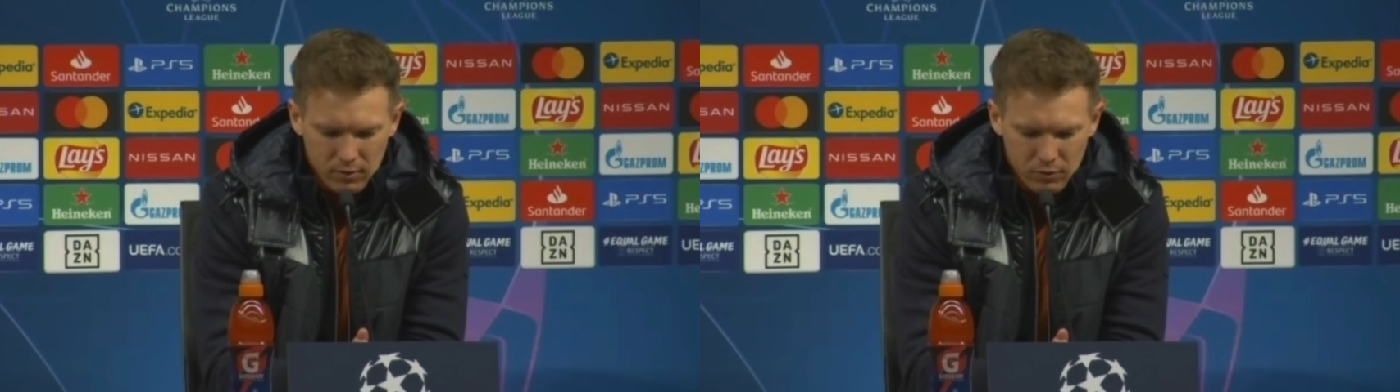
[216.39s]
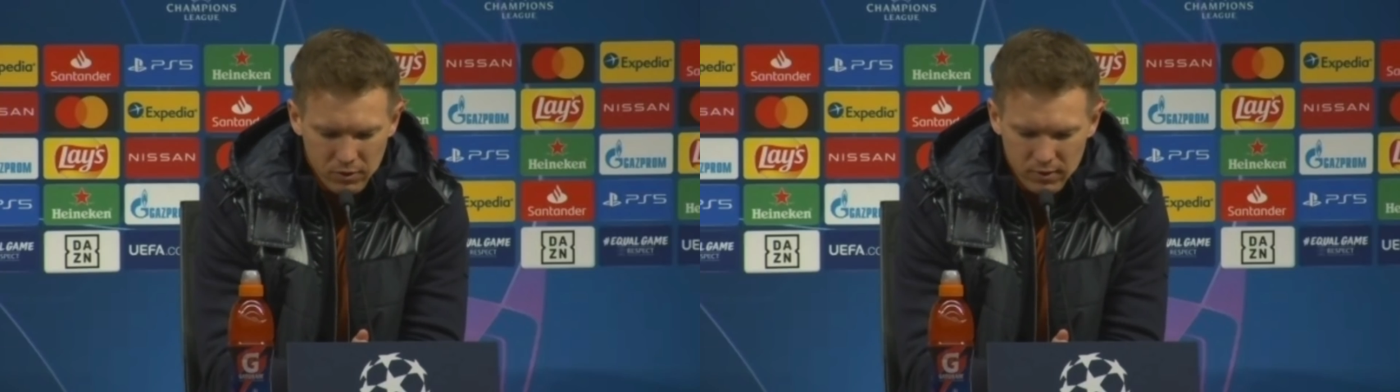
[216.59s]

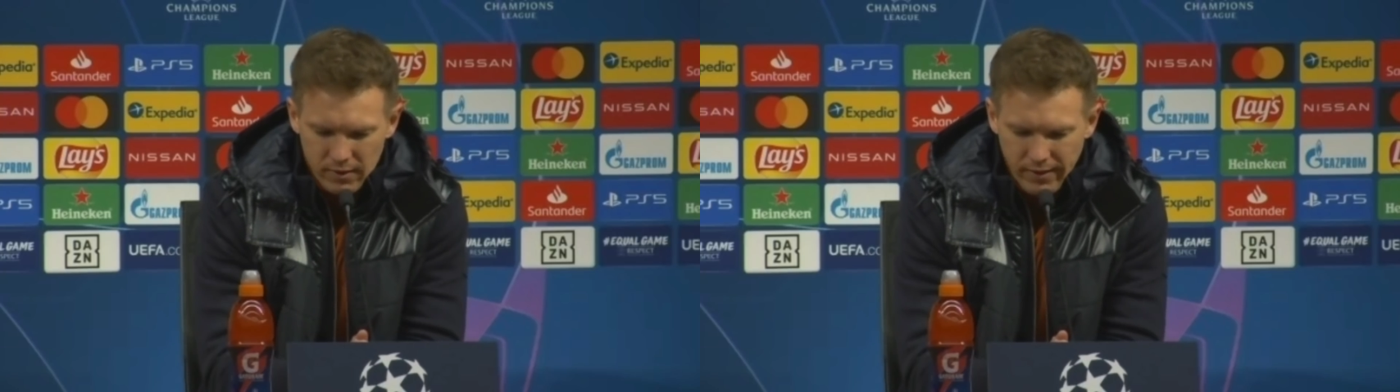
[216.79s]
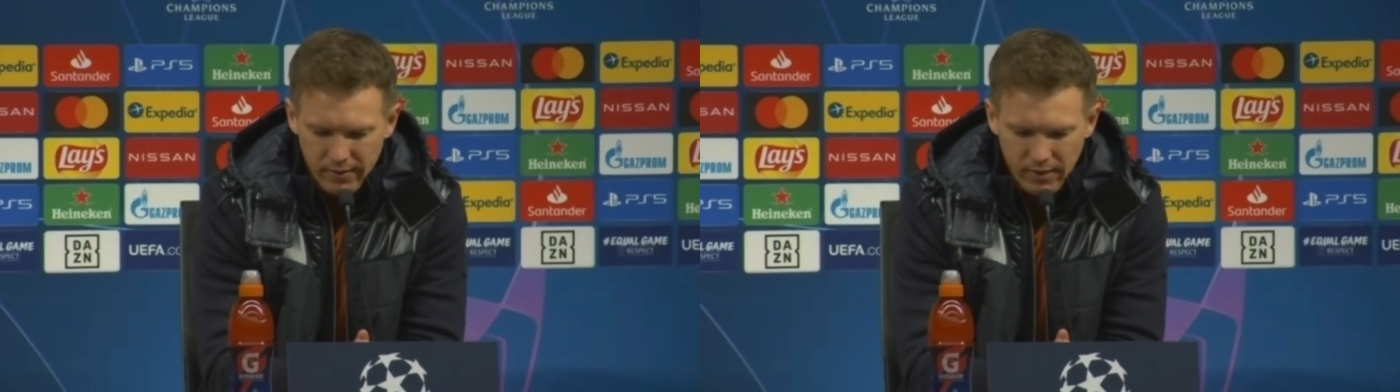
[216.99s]
for the
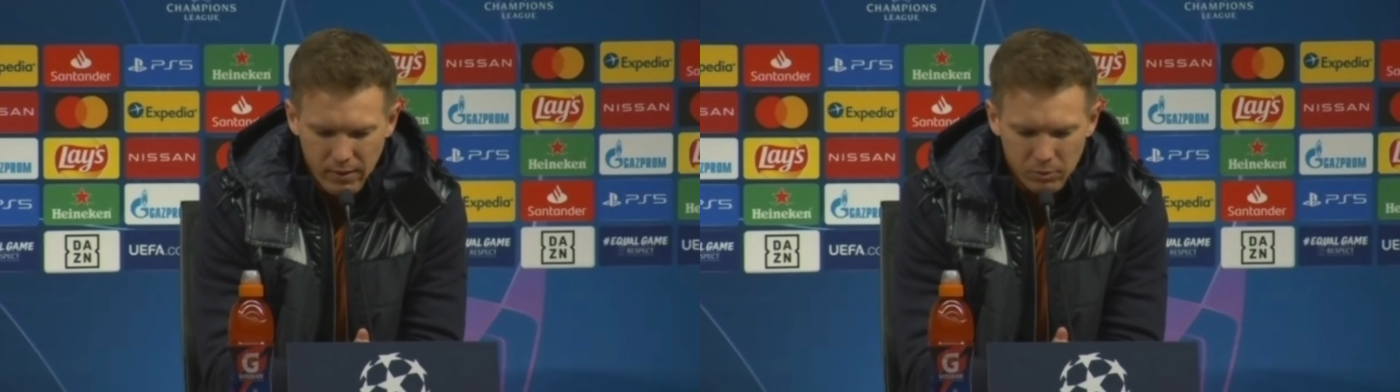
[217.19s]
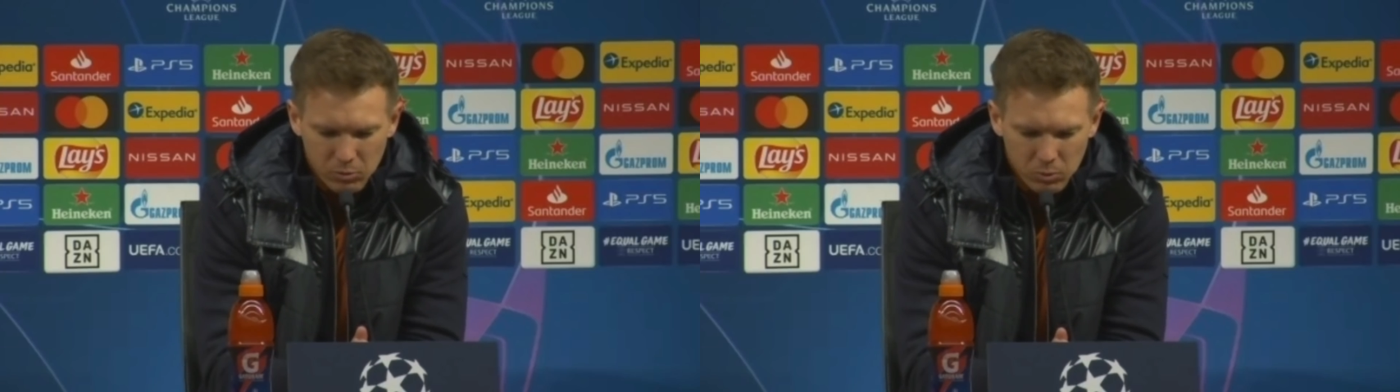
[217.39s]
second
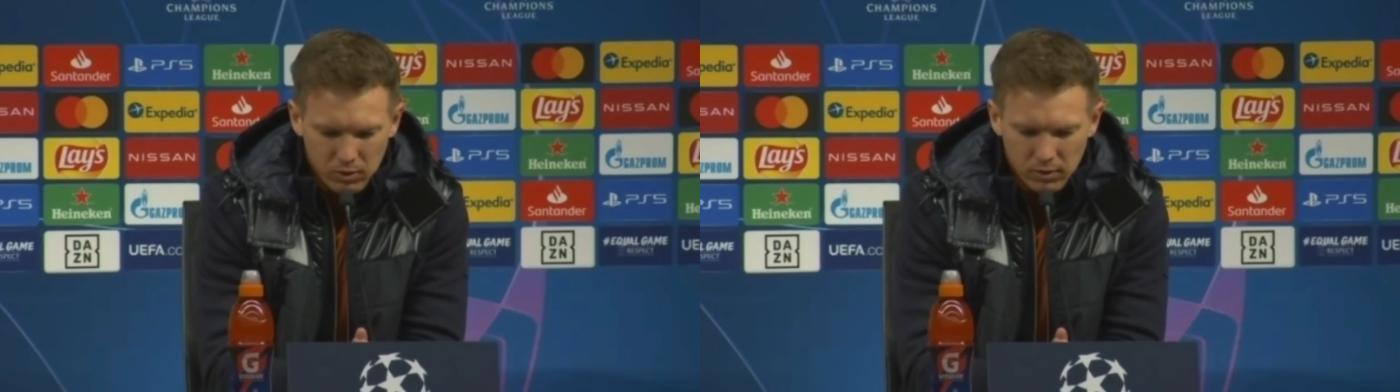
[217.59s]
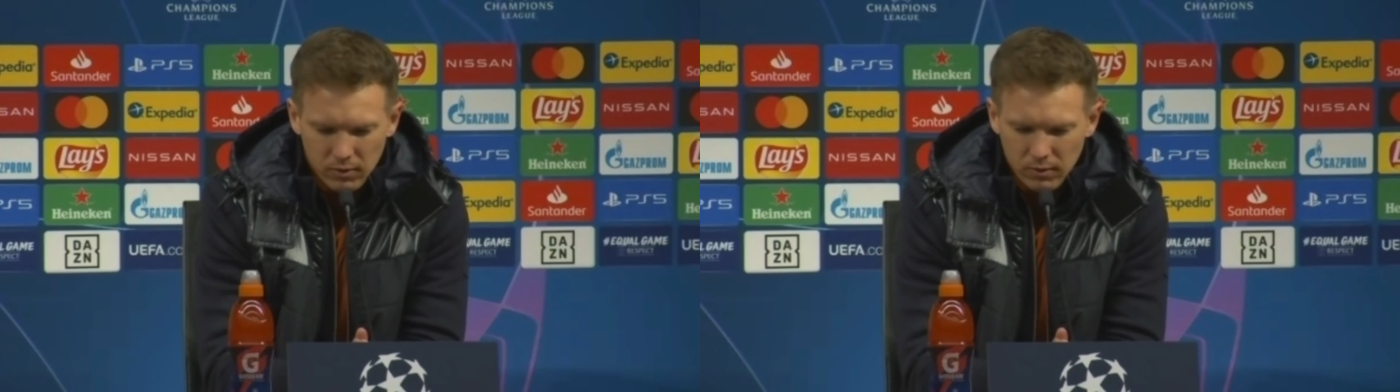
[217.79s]
game that
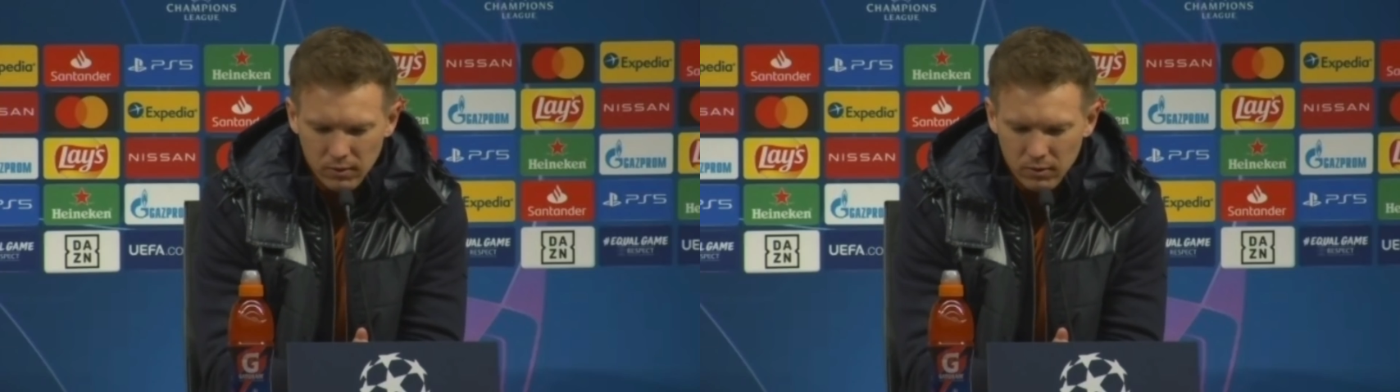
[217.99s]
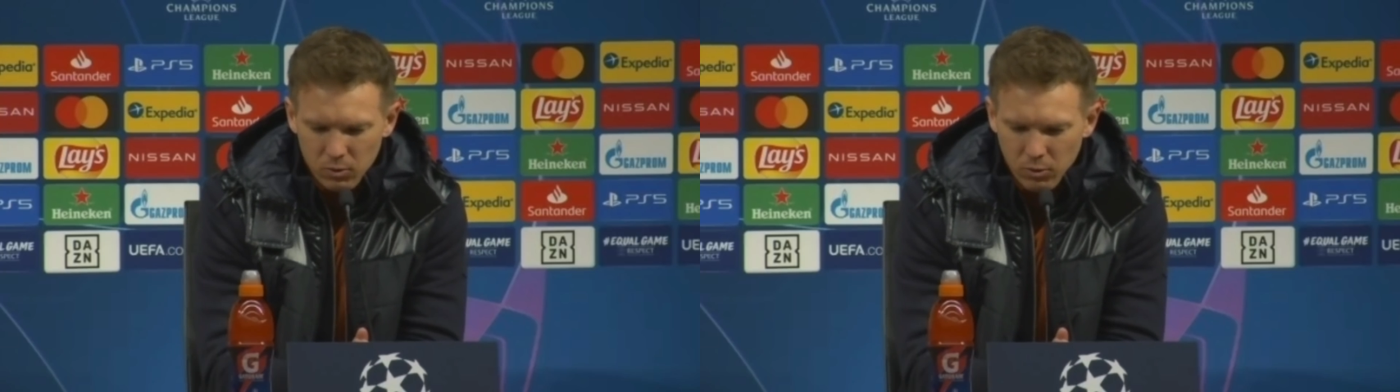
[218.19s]
we uh,
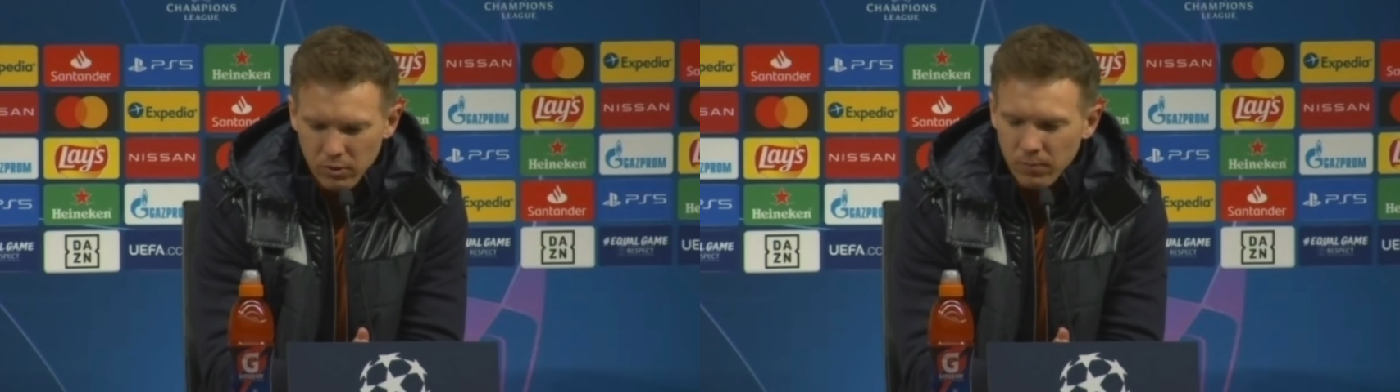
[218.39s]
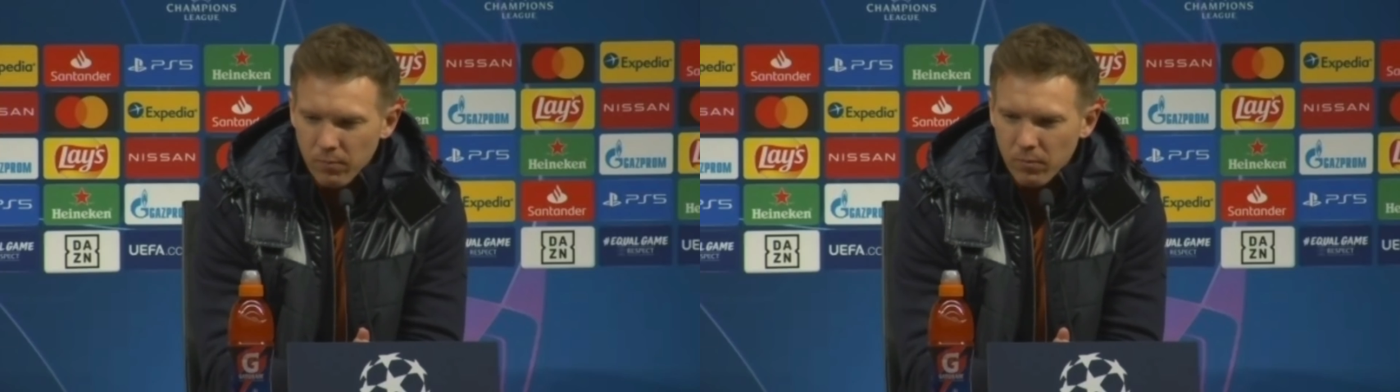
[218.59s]

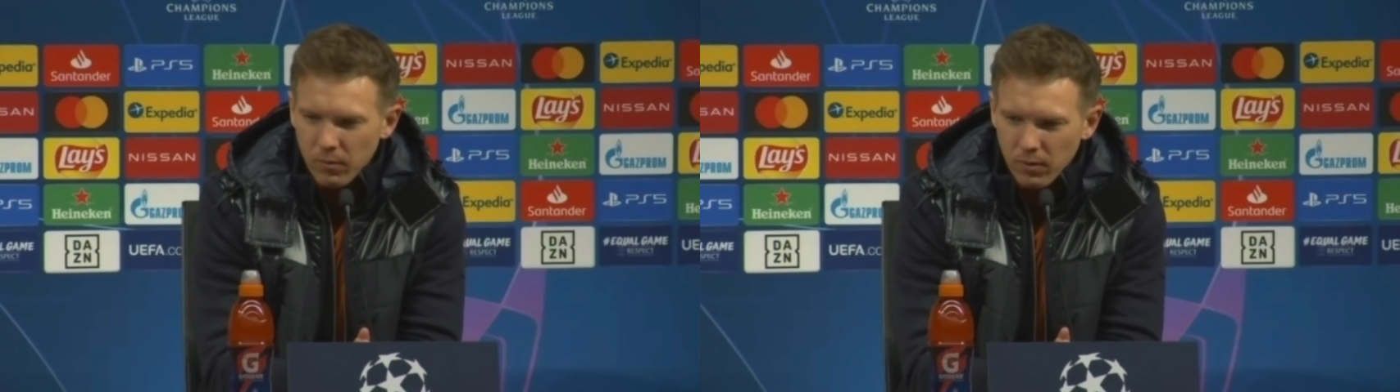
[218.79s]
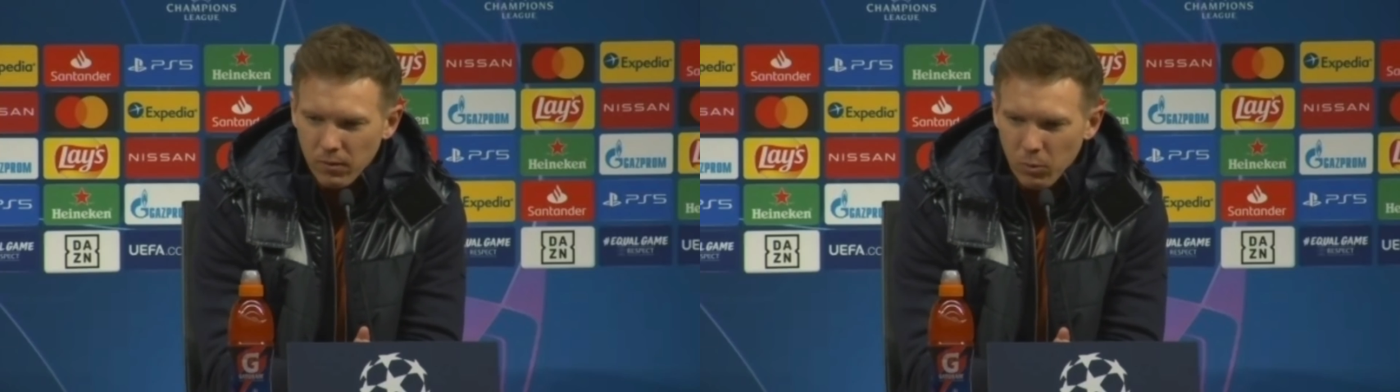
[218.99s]
score.
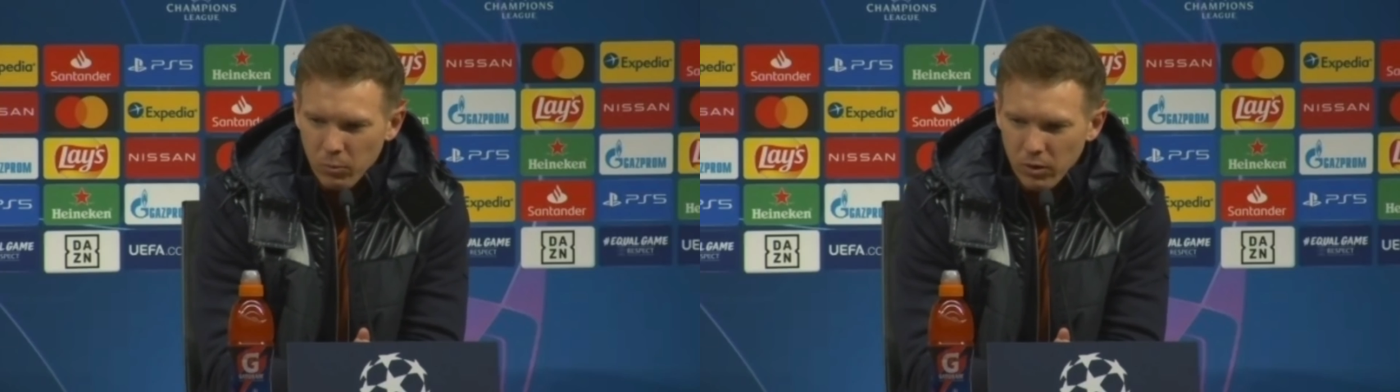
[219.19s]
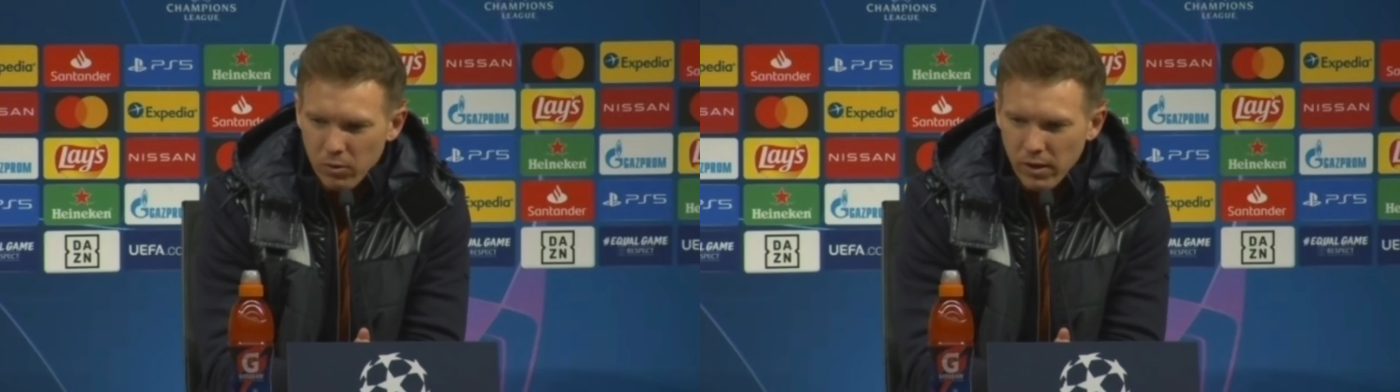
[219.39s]
Uh, when
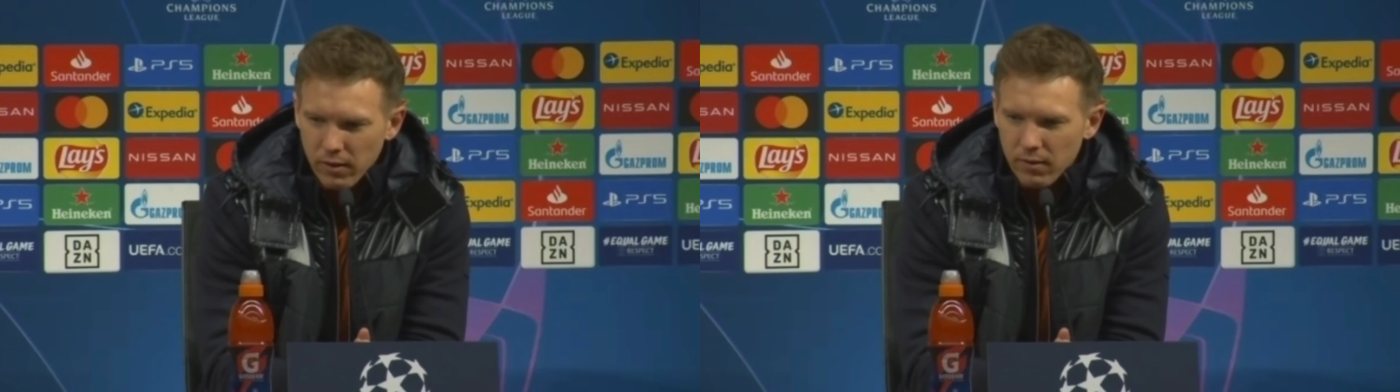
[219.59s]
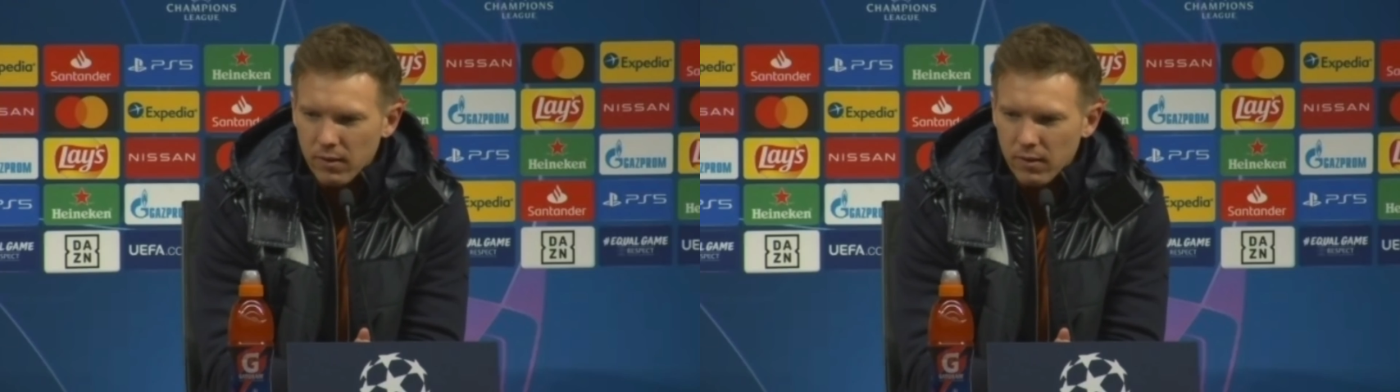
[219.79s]
we create